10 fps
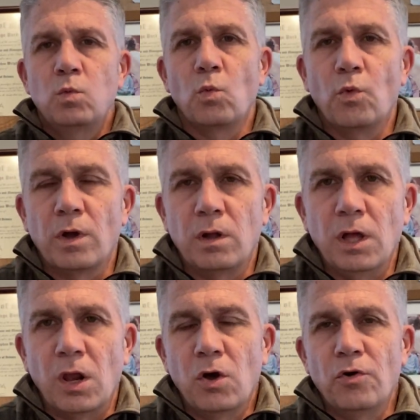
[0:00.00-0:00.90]
Well,
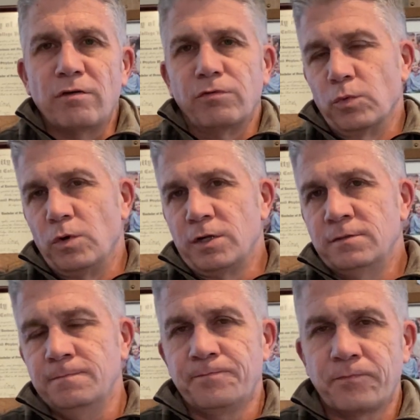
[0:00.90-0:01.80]
hello
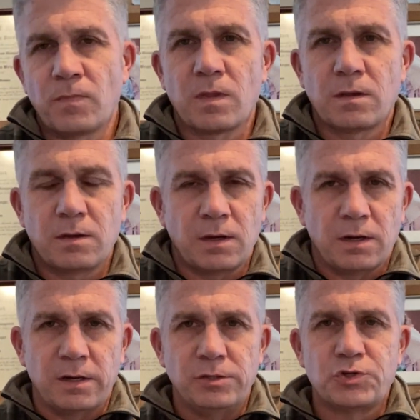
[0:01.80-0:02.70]
everyone.
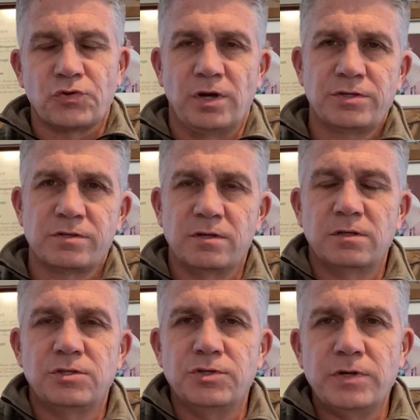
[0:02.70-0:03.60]
I trust
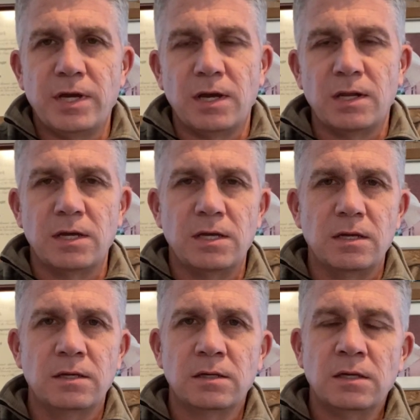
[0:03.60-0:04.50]
that you had
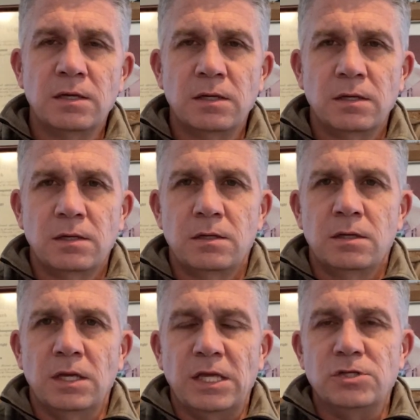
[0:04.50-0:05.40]
a
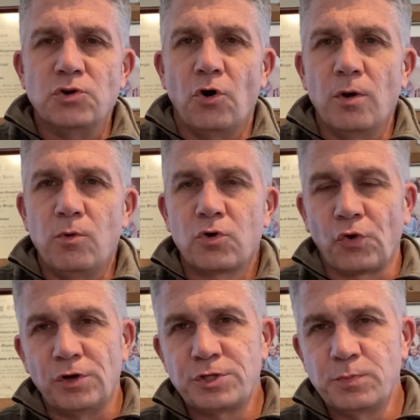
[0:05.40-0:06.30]
enjoyable
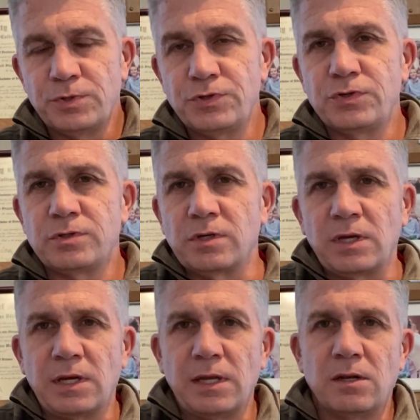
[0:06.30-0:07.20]
Christmas
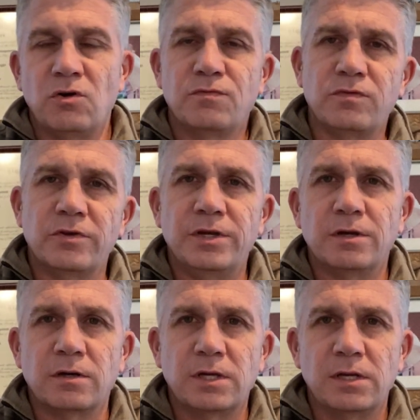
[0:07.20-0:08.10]
and hopefully
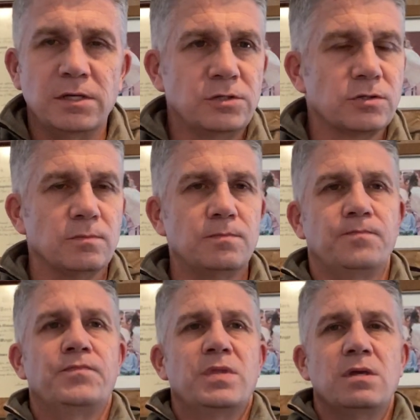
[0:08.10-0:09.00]
you're getting
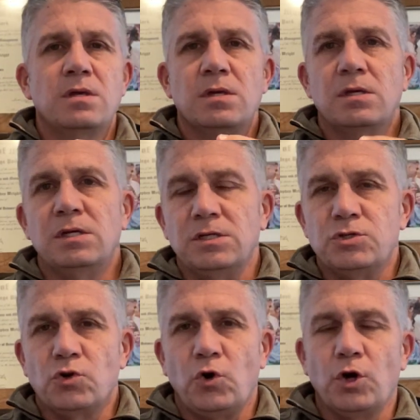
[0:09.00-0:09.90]
some
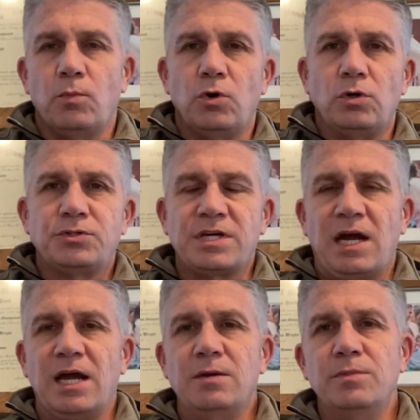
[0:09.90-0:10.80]
enjoyable
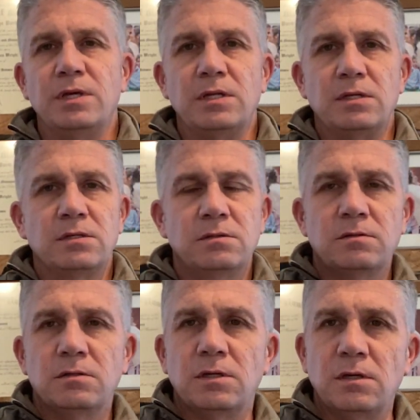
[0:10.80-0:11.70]
time in
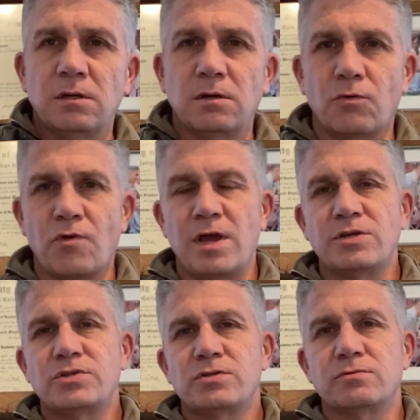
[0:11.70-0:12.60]

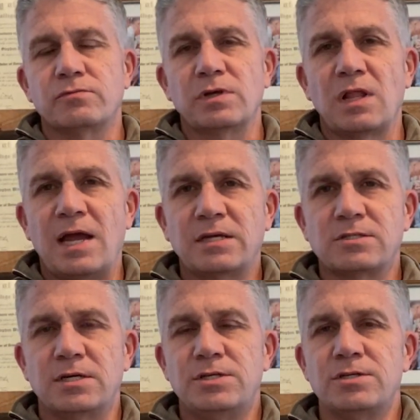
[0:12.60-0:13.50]
rest,
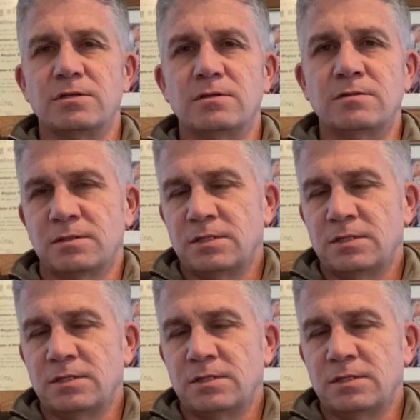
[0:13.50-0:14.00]
relaxation